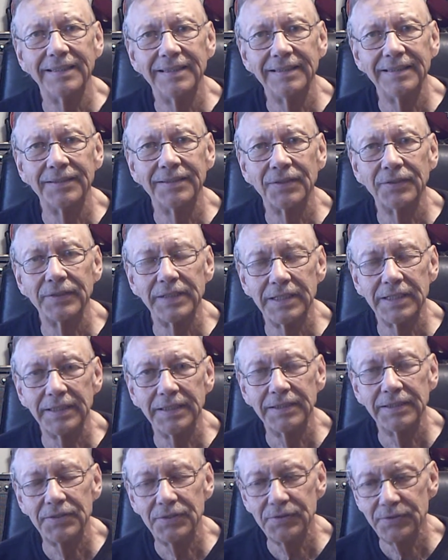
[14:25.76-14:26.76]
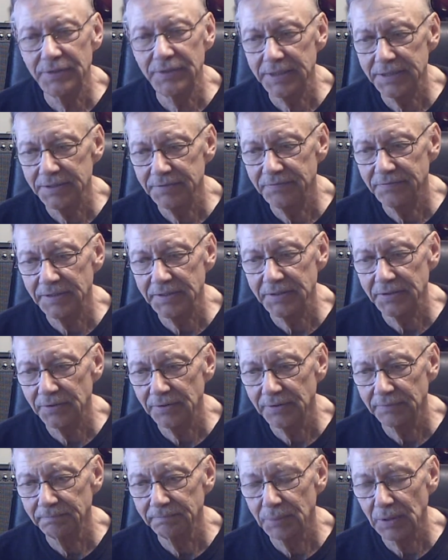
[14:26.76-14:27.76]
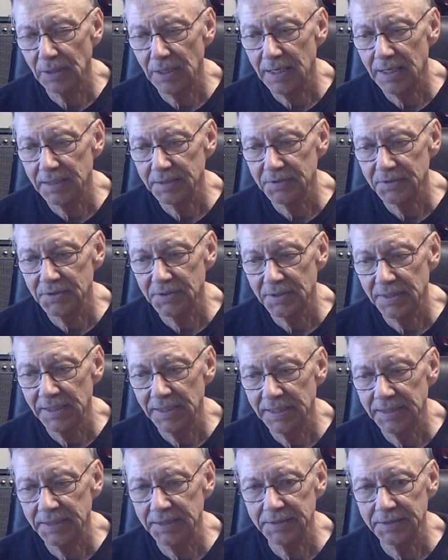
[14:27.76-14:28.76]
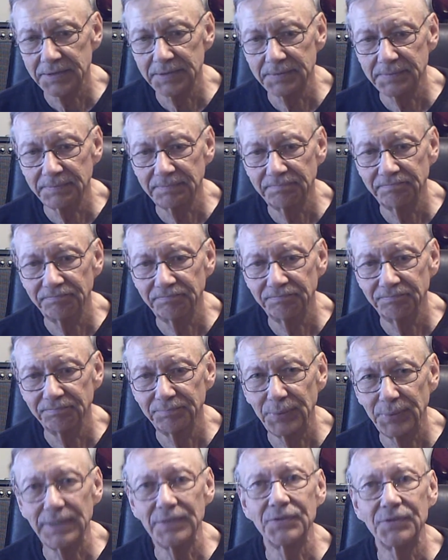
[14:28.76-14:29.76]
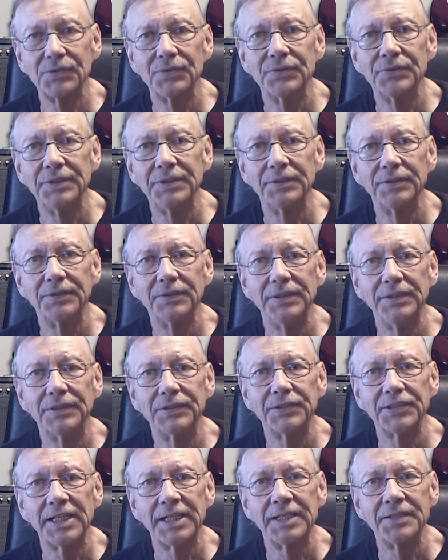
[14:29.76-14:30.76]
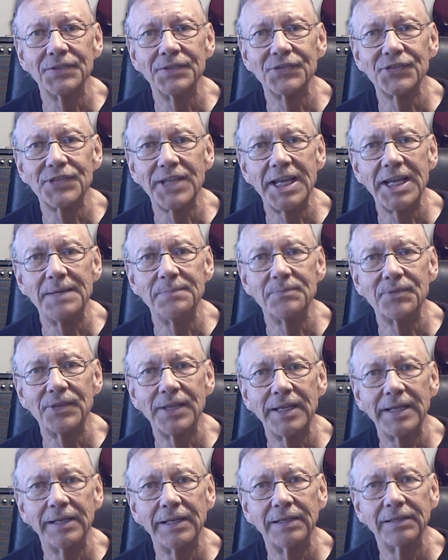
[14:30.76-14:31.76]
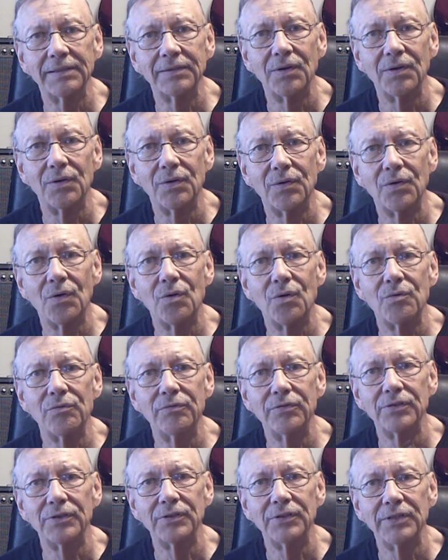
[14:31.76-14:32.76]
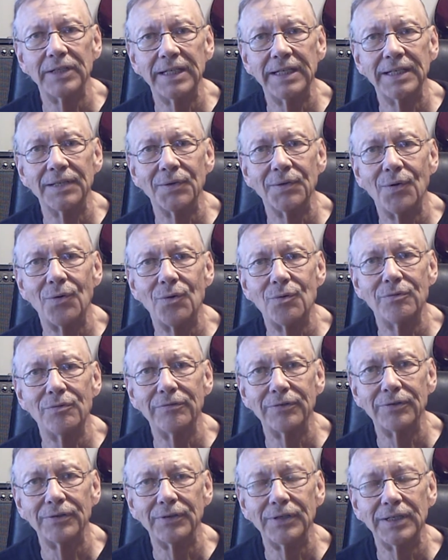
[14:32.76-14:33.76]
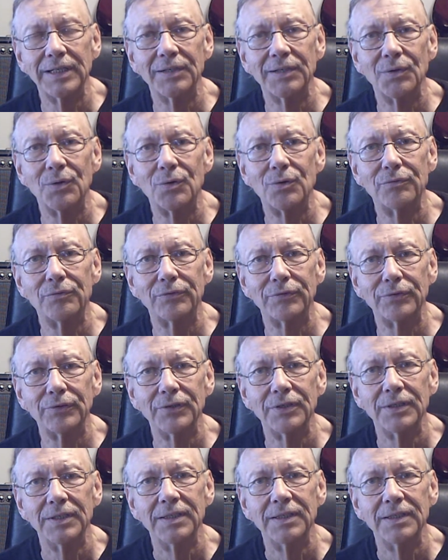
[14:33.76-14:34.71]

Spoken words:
you know, you do these video blogs, and it's pretty soon you're saying the same thing over and over and over,